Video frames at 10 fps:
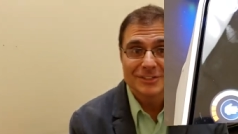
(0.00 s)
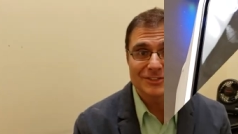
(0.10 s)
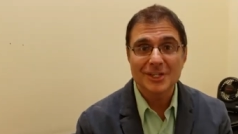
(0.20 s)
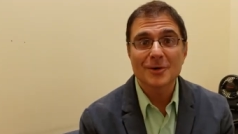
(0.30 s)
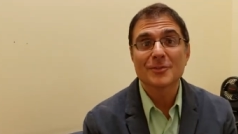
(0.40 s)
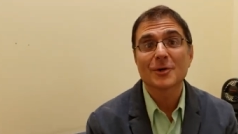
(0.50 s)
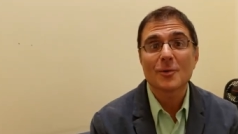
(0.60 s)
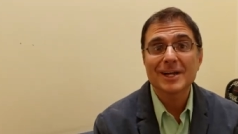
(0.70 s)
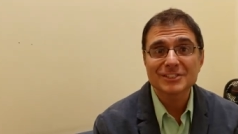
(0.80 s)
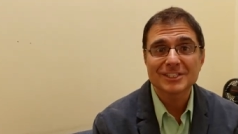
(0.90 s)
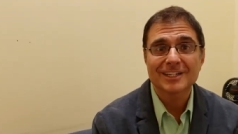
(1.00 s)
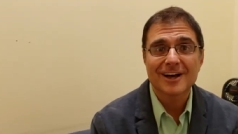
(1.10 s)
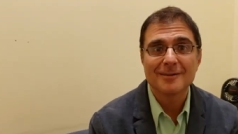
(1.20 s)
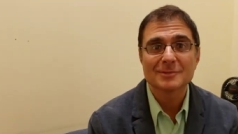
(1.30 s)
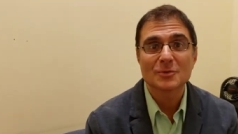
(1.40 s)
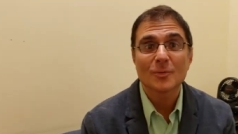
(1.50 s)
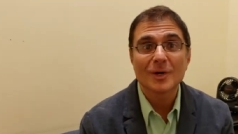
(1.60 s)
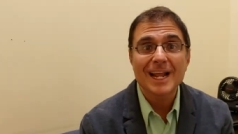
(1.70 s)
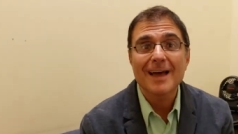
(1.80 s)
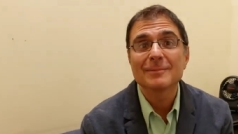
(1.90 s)
So the question comes,
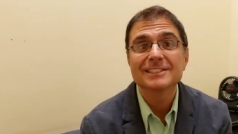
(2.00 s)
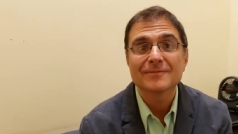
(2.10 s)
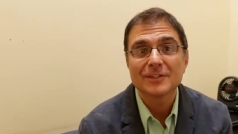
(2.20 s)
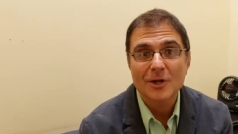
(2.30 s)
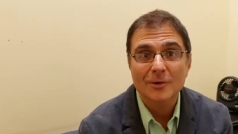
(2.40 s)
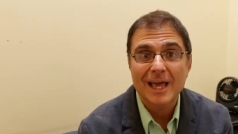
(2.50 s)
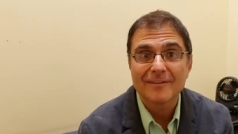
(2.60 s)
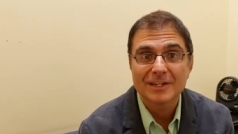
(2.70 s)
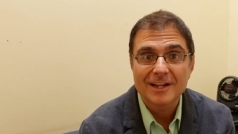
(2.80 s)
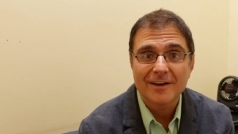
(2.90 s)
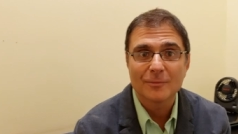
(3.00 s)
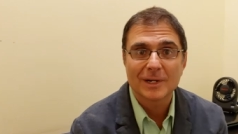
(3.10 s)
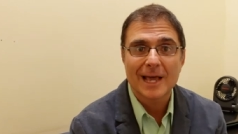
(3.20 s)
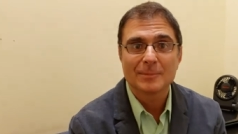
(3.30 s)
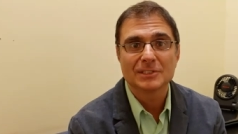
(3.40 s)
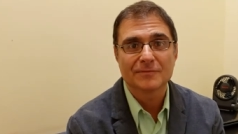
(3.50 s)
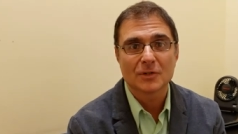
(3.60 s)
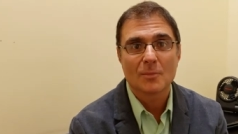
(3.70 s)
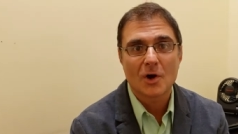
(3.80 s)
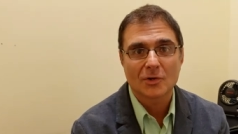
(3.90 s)
what happens if you don't have enough? What happens if
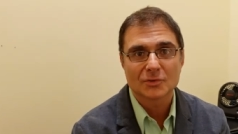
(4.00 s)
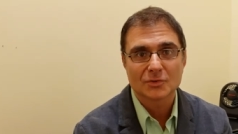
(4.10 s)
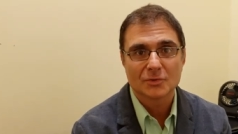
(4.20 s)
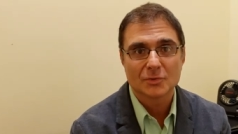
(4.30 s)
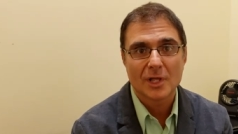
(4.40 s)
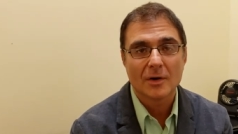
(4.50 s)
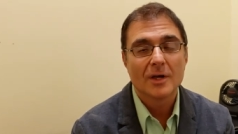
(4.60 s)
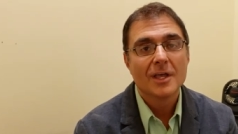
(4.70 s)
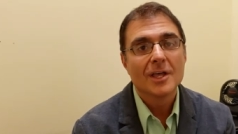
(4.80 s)
your markers are too low?